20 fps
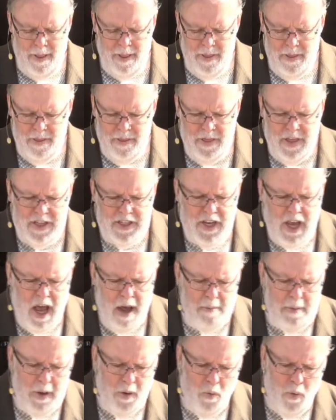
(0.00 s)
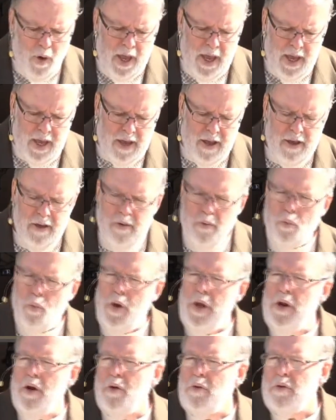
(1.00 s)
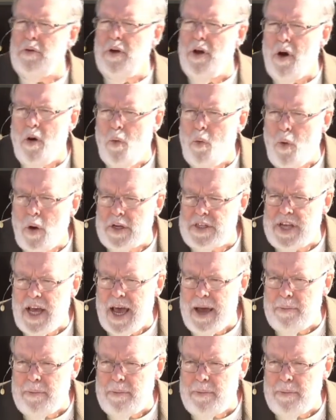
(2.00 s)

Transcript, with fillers: this coming week, we don't know what's happening.